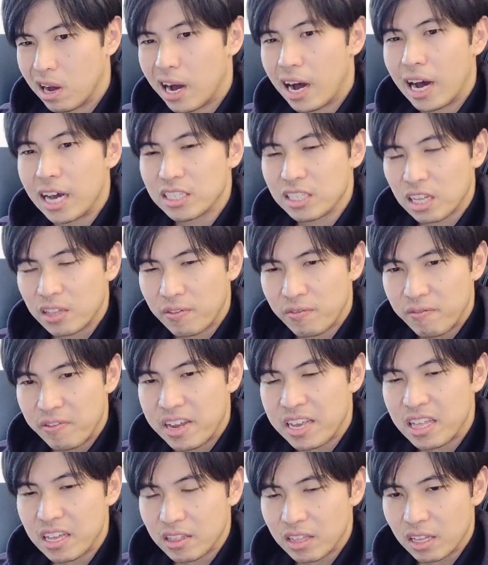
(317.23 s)
I start
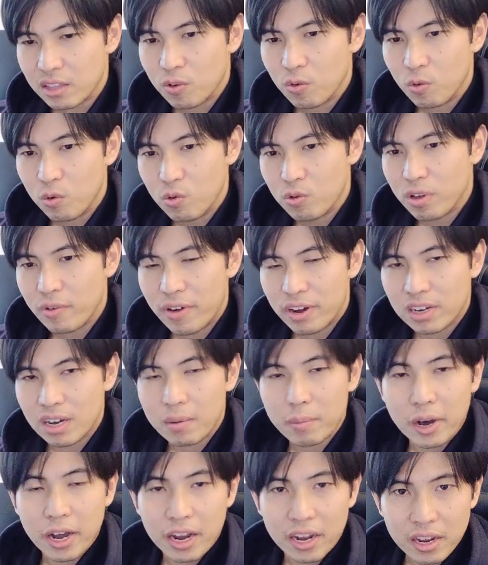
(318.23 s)
feeling that who the fuck
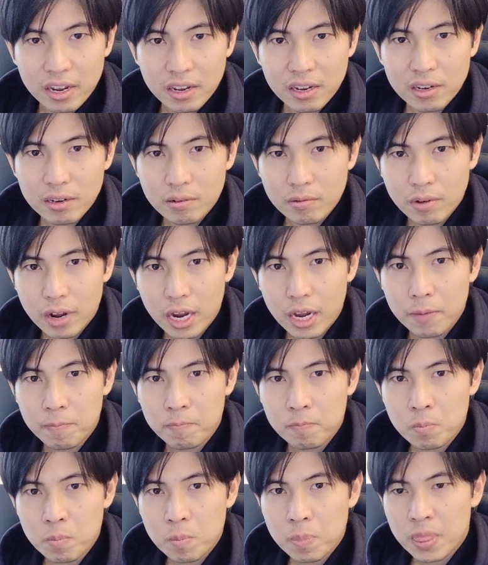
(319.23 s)
am I? Right?
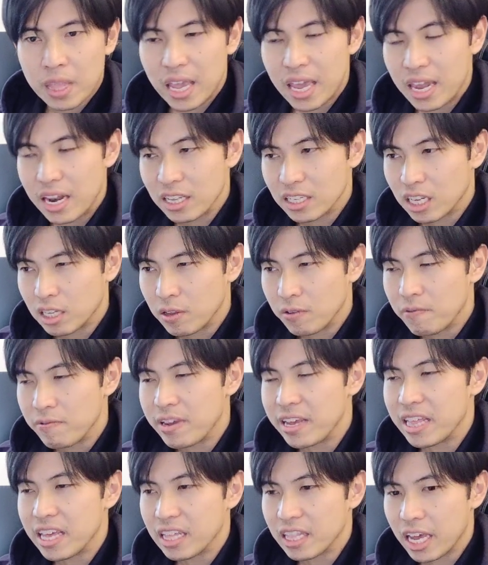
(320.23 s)
And I start
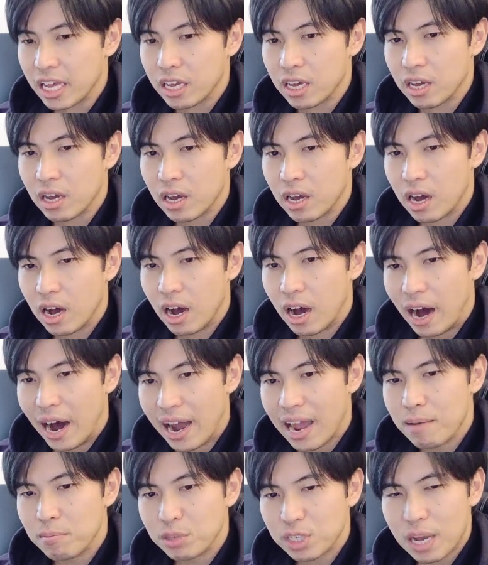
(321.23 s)
feeling like
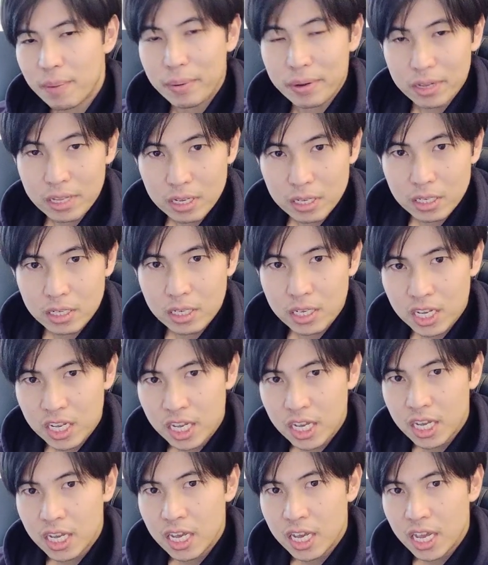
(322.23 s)
I am Japanese.
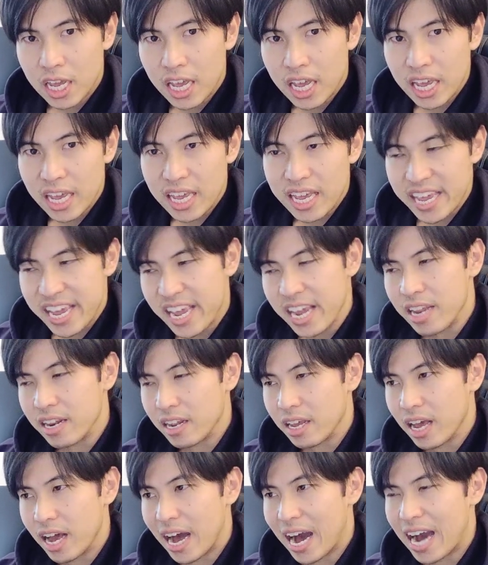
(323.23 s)

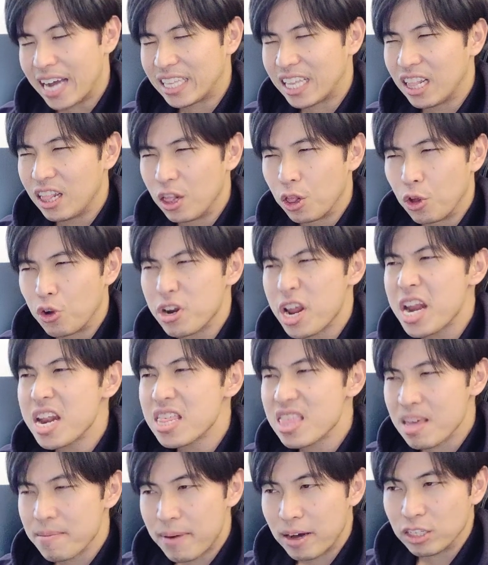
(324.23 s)
And I didn't learn
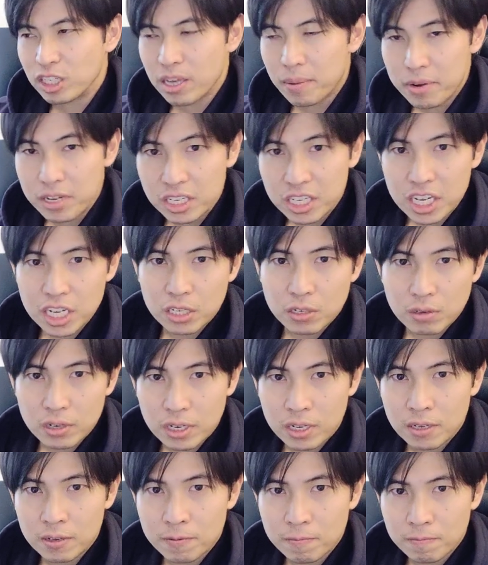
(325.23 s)
anything about Japanese history.